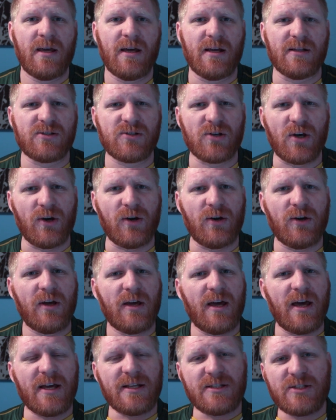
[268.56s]
And so,
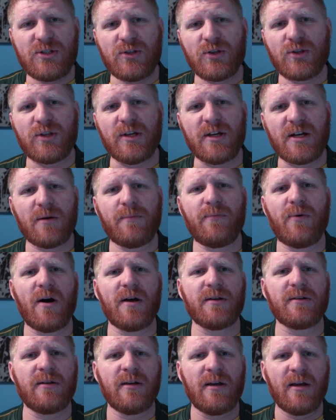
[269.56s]
as you think
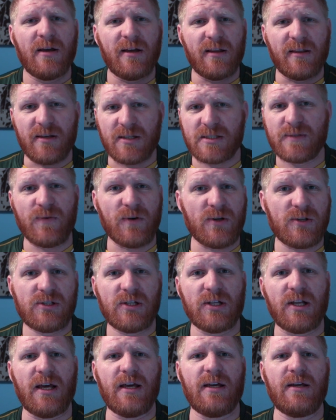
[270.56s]
upon this verse
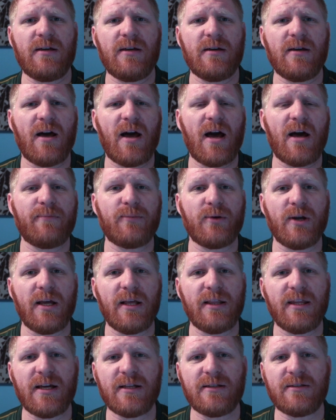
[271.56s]
today, I
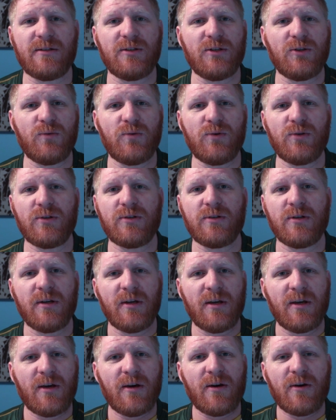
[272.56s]
pray that you would
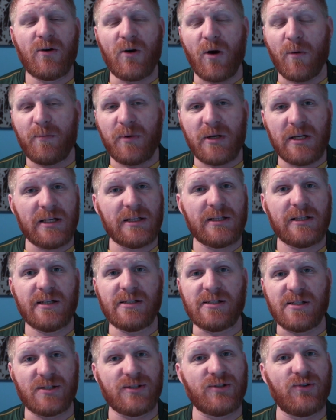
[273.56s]

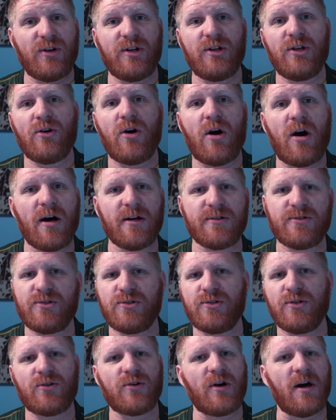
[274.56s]
completely just surrender your hearts
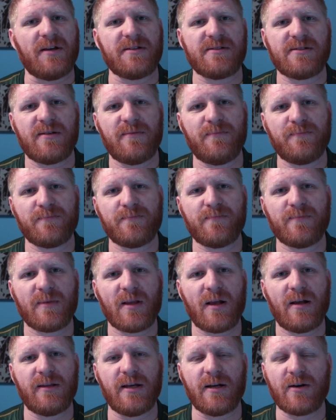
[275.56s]
to Christ.
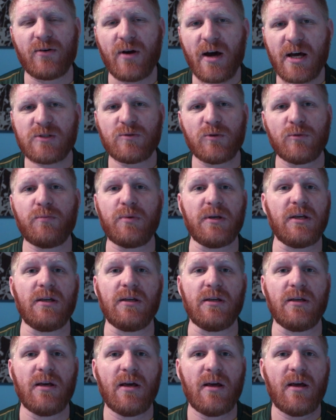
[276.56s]
That Christ would
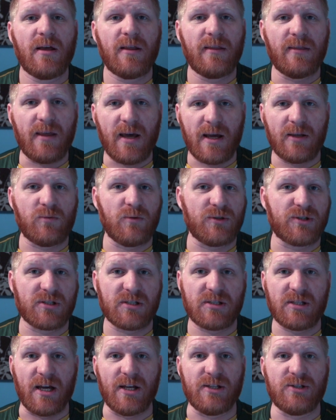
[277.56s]
be that which
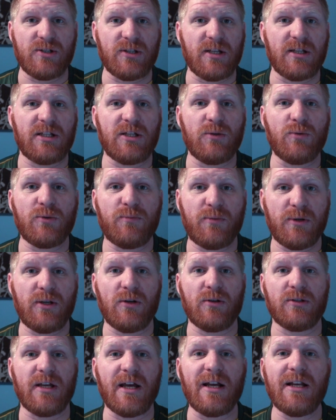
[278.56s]
sustains you. That he would be
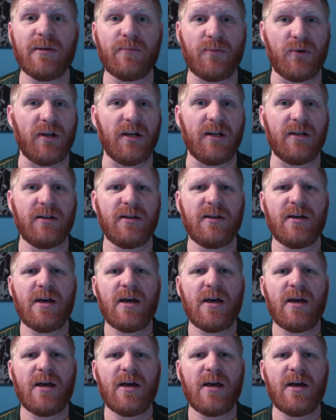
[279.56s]
your daily bread.